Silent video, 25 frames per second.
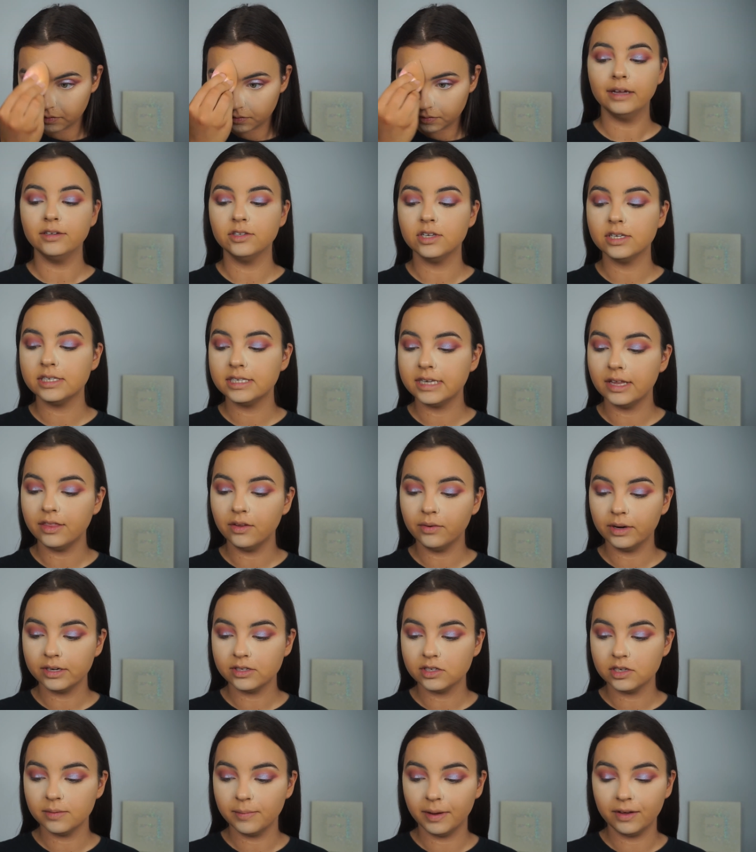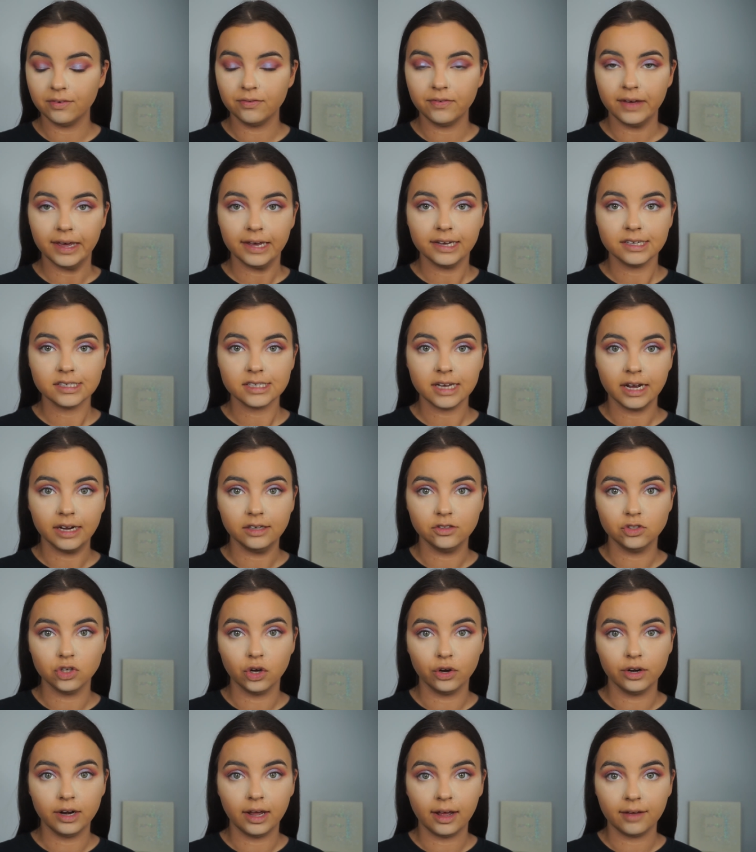And to set the rest of my face, I
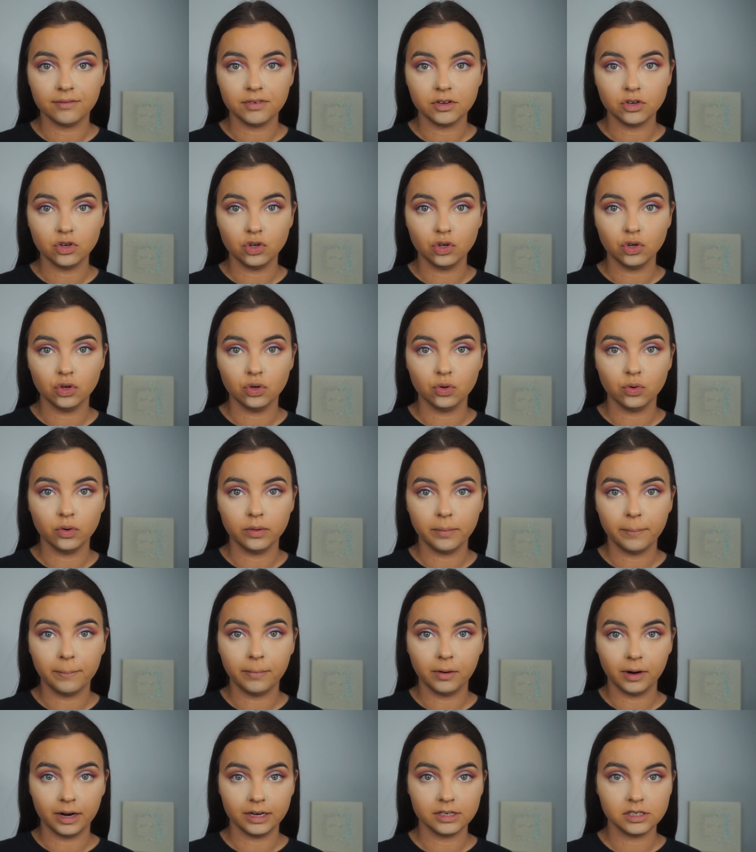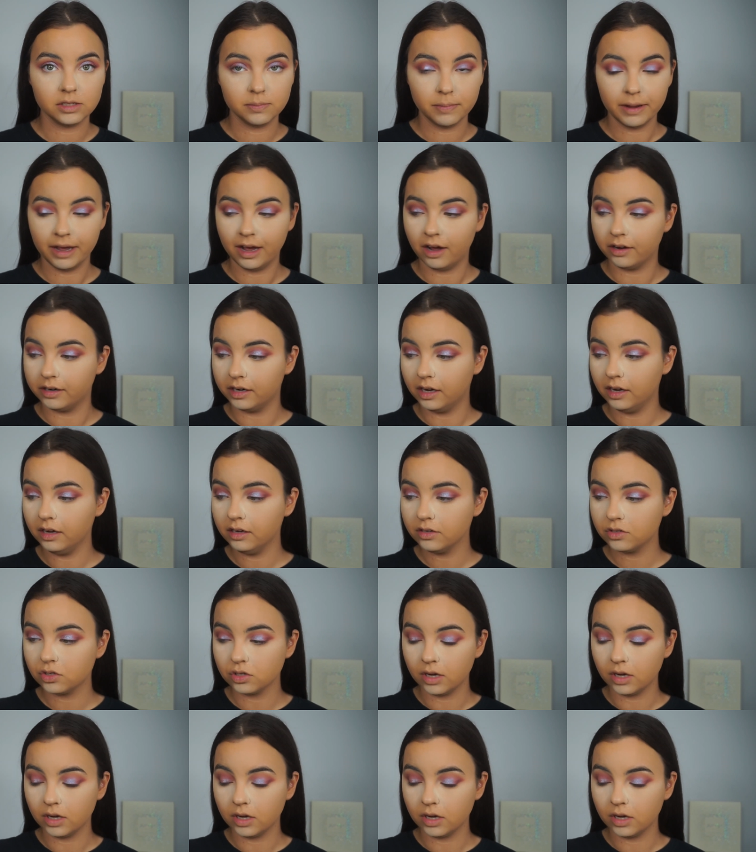don't have a new pressed powder.